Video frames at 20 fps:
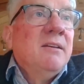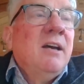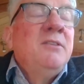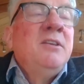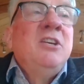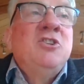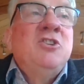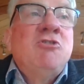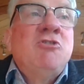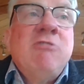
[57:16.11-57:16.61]
I
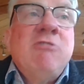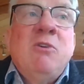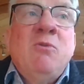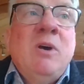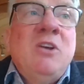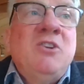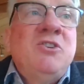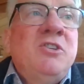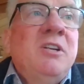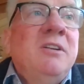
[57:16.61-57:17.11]
think it's a trick. Okay,
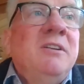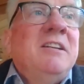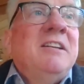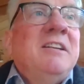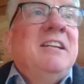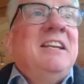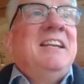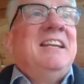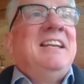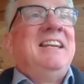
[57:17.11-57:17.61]
question. that's a
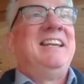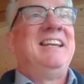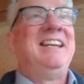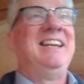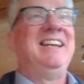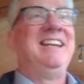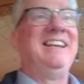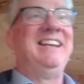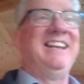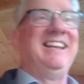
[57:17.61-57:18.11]
good
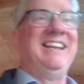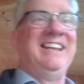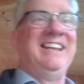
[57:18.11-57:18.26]
question.